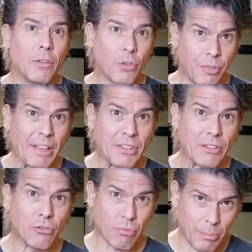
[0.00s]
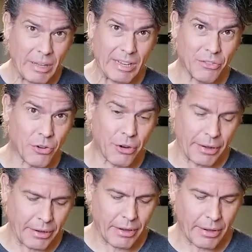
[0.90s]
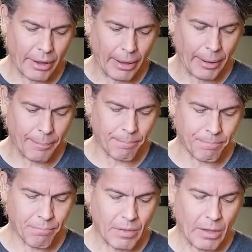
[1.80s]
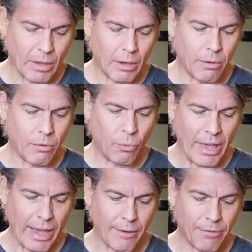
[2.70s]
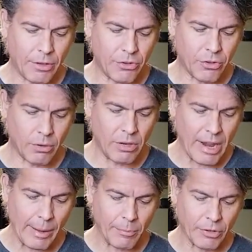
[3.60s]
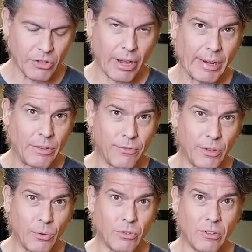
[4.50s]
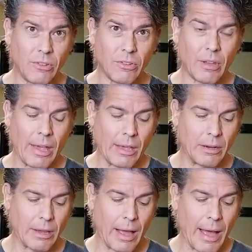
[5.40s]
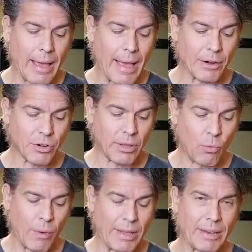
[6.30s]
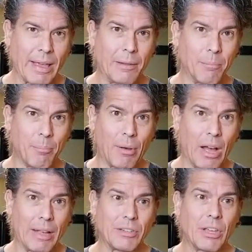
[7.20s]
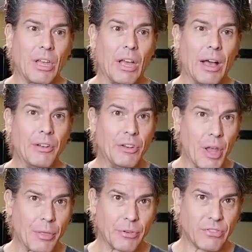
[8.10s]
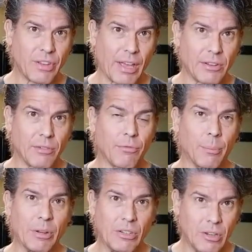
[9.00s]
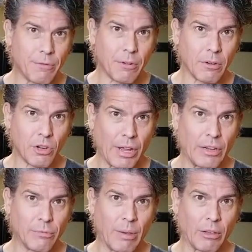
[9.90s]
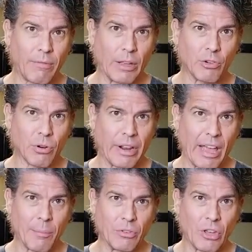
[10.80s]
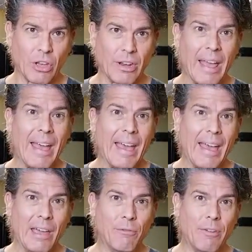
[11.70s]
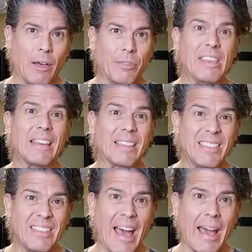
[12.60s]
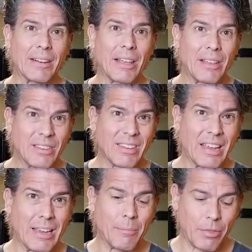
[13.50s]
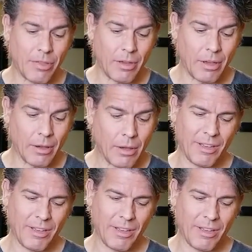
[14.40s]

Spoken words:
So that's extremely concerning. We have these nameless Chinese fuses and I actually went and bought another set from a different Chinese manufacturer on Amazon and found the exact same thing.